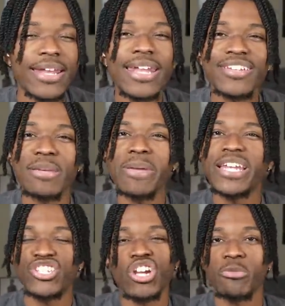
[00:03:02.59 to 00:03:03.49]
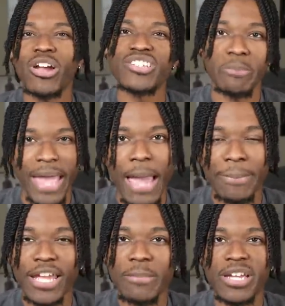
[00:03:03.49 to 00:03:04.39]
And that doesn't mean that Jerami Grant is a bad
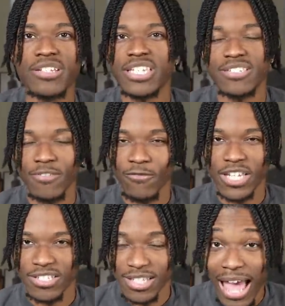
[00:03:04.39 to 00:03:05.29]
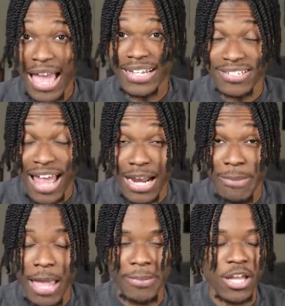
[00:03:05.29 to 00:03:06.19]
player because he's he's not. He's not a
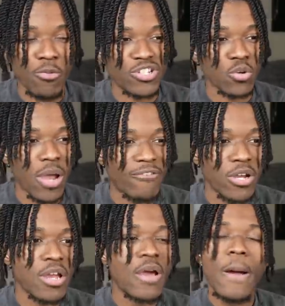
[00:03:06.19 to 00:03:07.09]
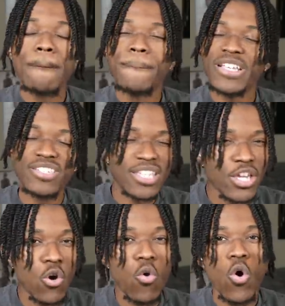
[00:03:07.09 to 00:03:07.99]
bad player whatsoever. But
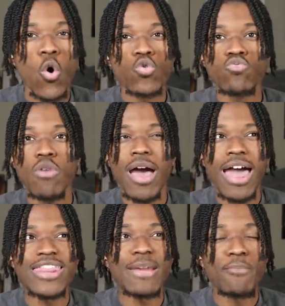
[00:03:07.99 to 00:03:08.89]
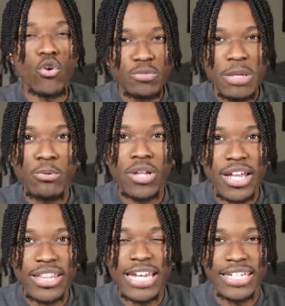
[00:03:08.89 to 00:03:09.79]
still, I think most people
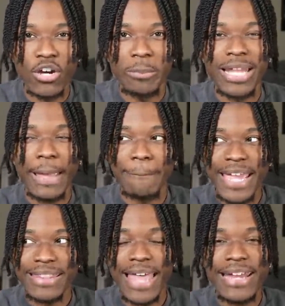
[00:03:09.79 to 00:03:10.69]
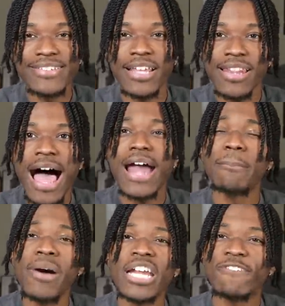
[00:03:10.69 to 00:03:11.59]
look at that deal and be like, man, that is a lot
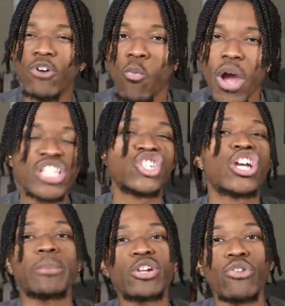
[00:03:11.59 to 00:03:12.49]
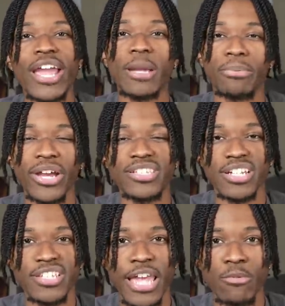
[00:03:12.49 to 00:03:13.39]
of money for what Jerami Grant can bring to
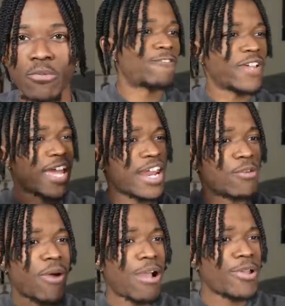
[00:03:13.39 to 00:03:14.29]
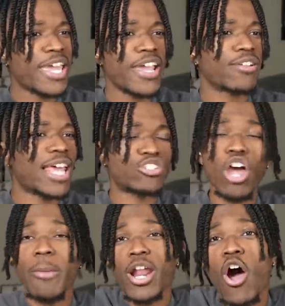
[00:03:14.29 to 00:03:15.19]
the table. And forget it. Why are we here? Let's
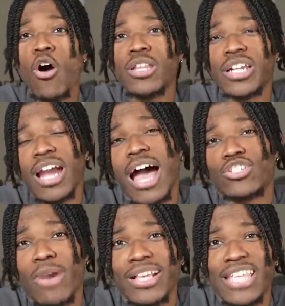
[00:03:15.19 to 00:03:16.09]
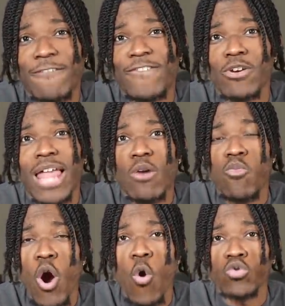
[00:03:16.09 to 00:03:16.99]
talk about all of the contracts that feel like,
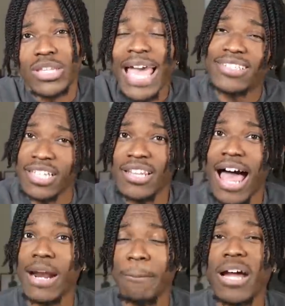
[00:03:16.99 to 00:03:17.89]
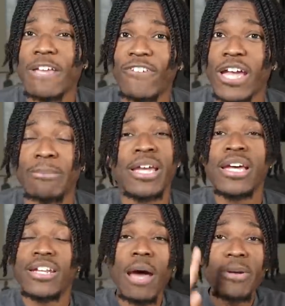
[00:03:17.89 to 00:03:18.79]
whoa, that's a lot of money for him.
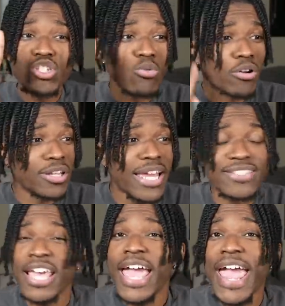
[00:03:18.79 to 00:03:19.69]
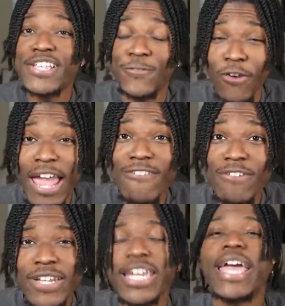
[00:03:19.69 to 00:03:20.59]
Number two on the list is Fred
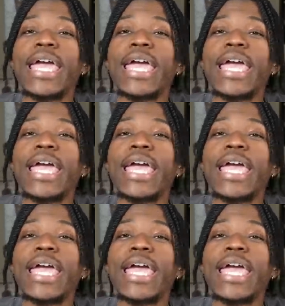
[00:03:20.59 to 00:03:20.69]
VanVleet.